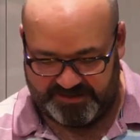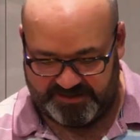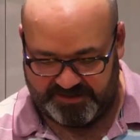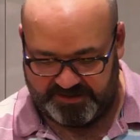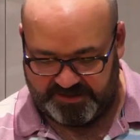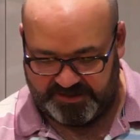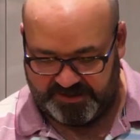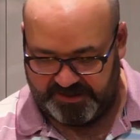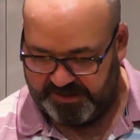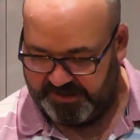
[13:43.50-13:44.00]

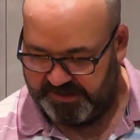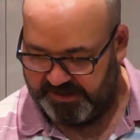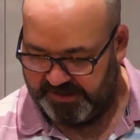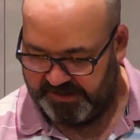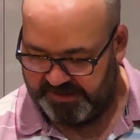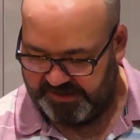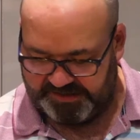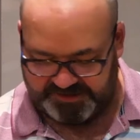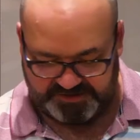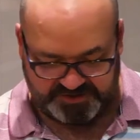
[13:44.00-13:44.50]

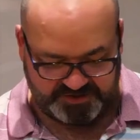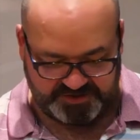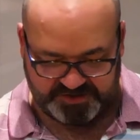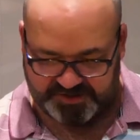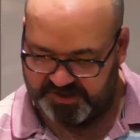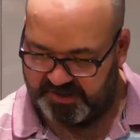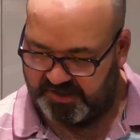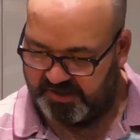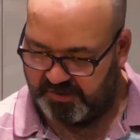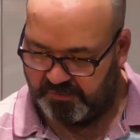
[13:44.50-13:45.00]
Let's
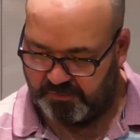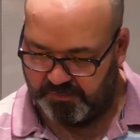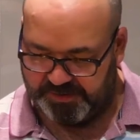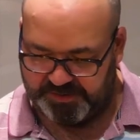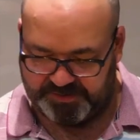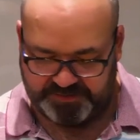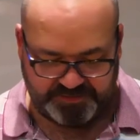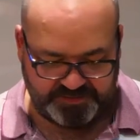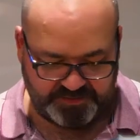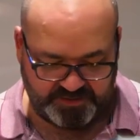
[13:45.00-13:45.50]
start
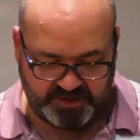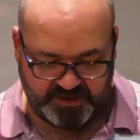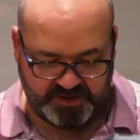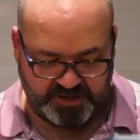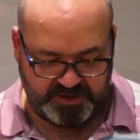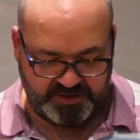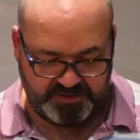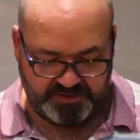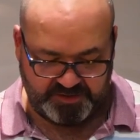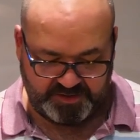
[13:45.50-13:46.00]
with
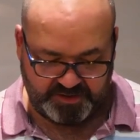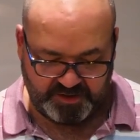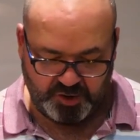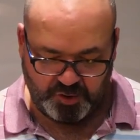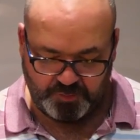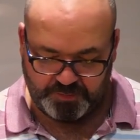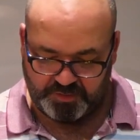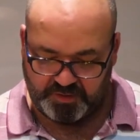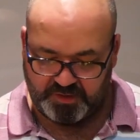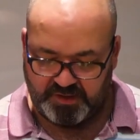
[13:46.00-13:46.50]
the
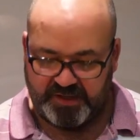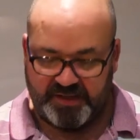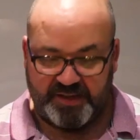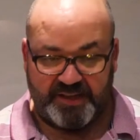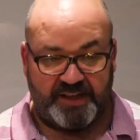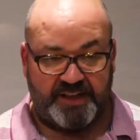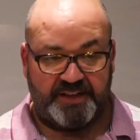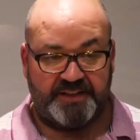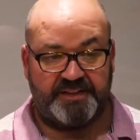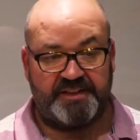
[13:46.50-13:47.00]
Global.
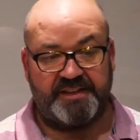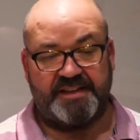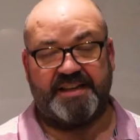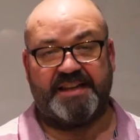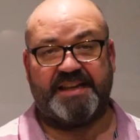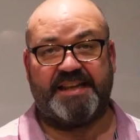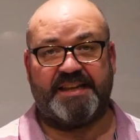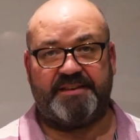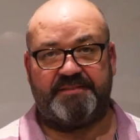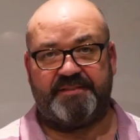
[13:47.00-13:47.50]
And
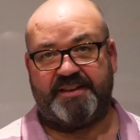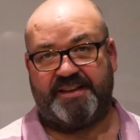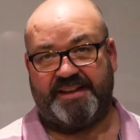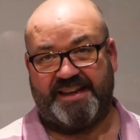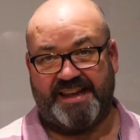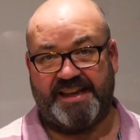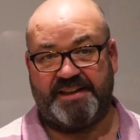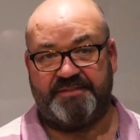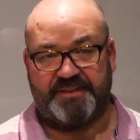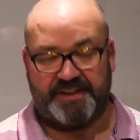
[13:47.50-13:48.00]

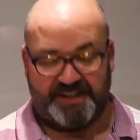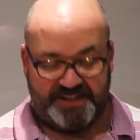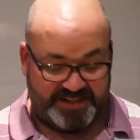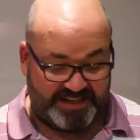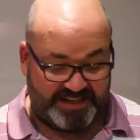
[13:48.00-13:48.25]
even